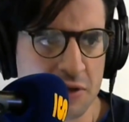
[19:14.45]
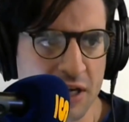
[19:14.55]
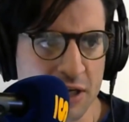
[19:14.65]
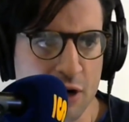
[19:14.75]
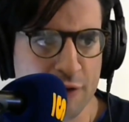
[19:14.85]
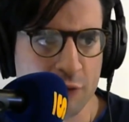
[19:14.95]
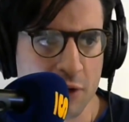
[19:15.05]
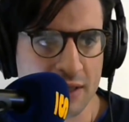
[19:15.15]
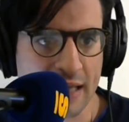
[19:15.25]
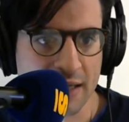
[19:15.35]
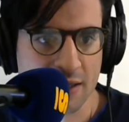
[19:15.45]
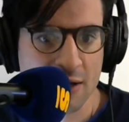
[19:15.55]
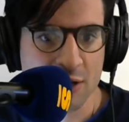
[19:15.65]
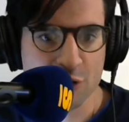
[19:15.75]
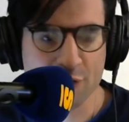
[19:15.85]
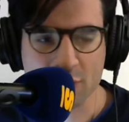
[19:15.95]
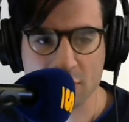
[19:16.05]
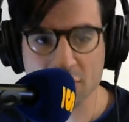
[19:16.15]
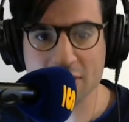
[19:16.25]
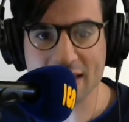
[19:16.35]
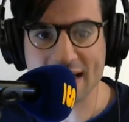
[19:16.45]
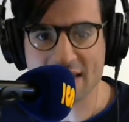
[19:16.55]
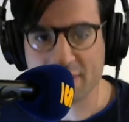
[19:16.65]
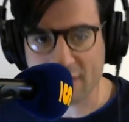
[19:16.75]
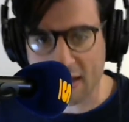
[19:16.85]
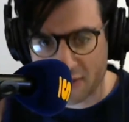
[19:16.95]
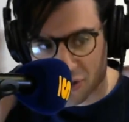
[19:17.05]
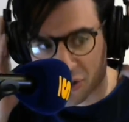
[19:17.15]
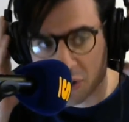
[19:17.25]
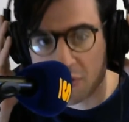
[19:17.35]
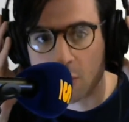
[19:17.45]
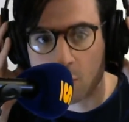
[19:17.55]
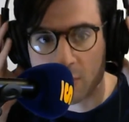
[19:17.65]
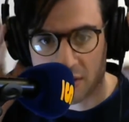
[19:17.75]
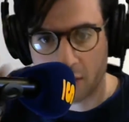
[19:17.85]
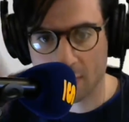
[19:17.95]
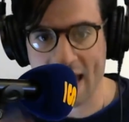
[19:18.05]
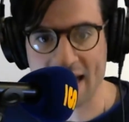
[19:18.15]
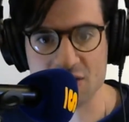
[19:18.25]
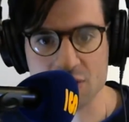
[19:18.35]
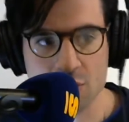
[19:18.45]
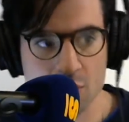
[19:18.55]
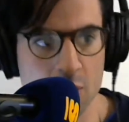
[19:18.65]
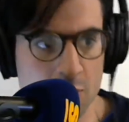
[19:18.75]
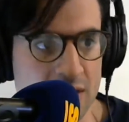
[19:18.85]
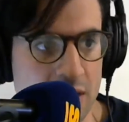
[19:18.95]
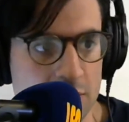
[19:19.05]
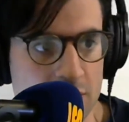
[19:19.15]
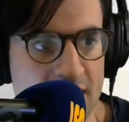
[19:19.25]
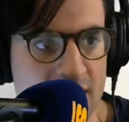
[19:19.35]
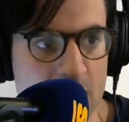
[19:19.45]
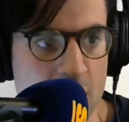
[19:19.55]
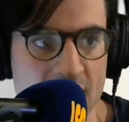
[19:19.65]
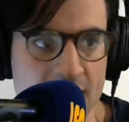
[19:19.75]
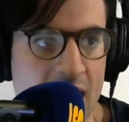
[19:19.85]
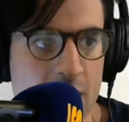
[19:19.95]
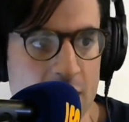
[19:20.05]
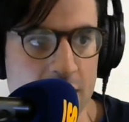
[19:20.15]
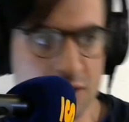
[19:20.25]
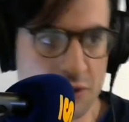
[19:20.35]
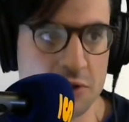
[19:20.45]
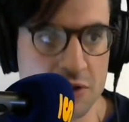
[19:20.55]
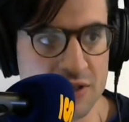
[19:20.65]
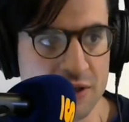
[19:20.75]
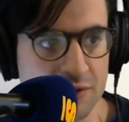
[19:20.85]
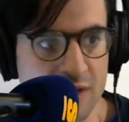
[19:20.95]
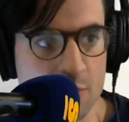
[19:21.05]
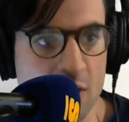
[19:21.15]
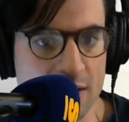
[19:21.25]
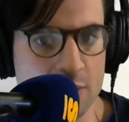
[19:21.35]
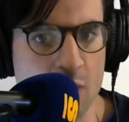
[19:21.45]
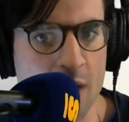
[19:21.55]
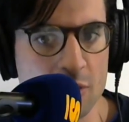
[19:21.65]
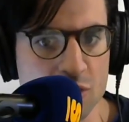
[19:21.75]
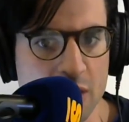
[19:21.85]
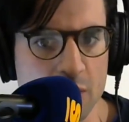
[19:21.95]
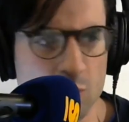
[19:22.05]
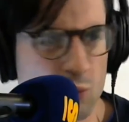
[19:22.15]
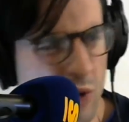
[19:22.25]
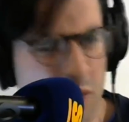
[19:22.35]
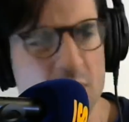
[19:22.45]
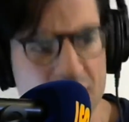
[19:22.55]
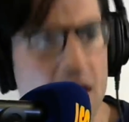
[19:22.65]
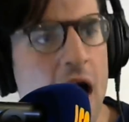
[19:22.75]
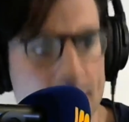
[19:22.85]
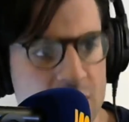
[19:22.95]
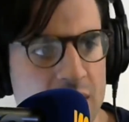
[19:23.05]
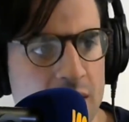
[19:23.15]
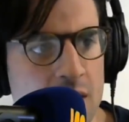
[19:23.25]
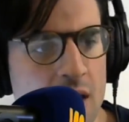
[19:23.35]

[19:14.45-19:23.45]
You got to go for it. Like, you've clearly identified this two-year window as your window, right? They brought in Lowry on a two-year deal. They brought in Ramos on one with an option.